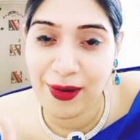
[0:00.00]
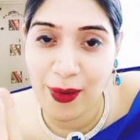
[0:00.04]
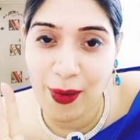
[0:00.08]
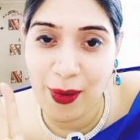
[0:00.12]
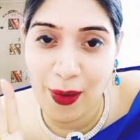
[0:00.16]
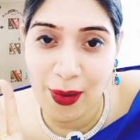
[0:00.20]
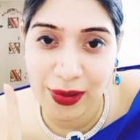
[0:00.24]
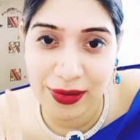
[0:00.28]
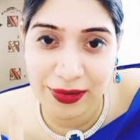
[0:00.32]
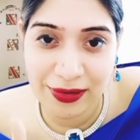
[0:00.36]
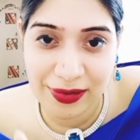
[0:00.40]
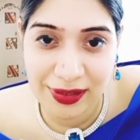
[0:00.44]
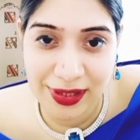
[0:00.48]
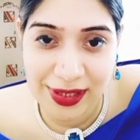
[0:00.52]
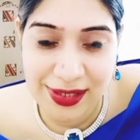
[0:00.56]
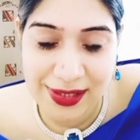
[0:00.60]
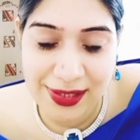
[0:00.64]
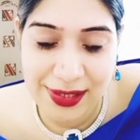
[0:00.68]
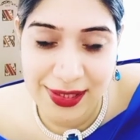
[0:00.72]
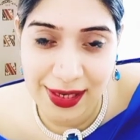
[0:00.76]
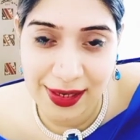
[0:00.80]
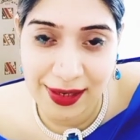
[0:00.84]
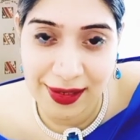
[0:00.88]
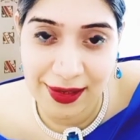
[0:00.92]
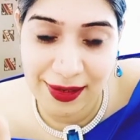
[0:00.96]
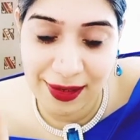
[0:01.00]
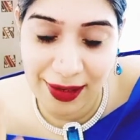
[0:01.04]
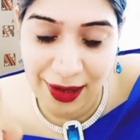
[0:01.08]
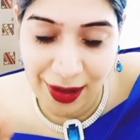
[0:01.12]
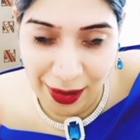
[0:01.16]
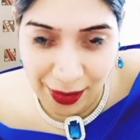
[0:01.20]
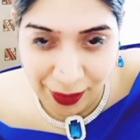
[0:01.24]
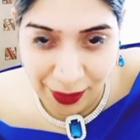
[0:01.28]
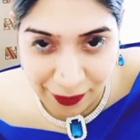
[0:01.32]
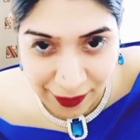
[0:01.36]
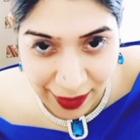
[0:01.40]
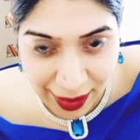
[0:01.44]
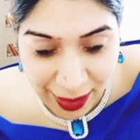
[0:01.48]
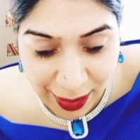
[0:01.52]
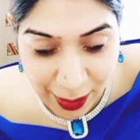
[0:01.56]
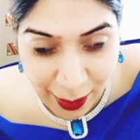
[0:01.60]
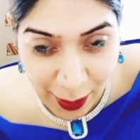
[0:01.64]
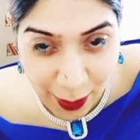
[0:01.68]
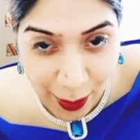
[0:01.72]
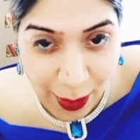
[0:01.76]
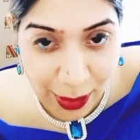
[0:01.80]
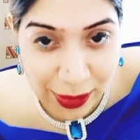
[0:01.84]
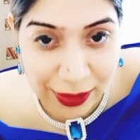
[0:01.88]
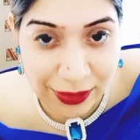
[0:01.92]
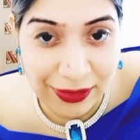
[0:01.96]
All three is taken care of, and
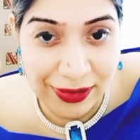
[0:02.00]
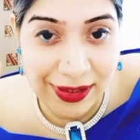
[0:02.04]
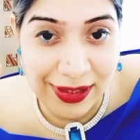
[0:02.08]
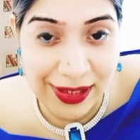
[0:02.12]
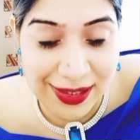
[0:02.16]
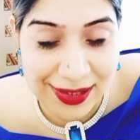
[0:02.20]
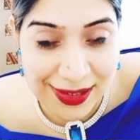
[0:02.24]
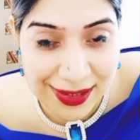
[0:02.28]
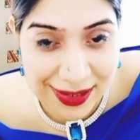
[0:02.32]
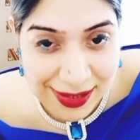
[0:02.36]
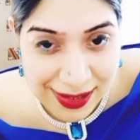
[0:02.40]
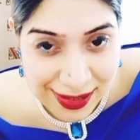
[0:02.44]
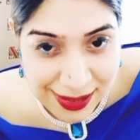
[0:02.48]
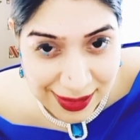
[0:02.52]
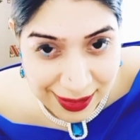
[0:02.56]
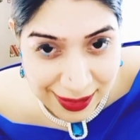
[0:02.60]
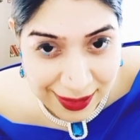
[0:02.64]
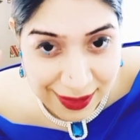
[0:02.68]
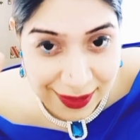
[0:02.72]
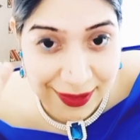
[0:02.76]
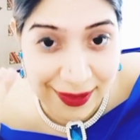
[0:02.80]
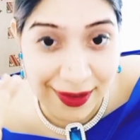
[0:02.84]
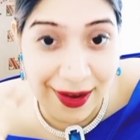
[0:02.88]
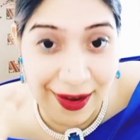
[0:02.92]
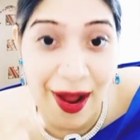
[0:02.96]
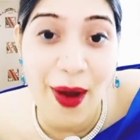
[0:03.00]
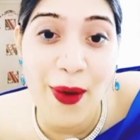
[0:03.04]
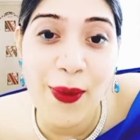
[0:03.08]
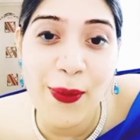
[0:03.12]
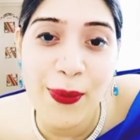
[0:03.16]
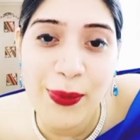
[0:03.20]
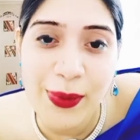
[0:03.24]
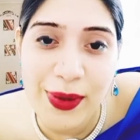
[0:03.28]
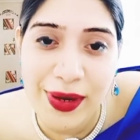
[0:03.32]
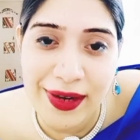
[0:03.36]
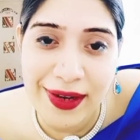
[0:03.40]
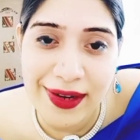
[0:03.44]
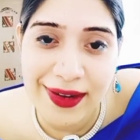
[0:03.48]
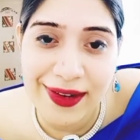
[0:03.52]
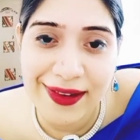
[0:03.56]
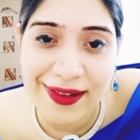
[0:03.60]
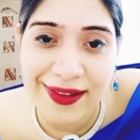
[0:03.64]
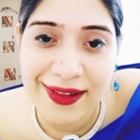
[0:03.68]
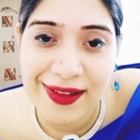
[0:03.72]
all three is grounded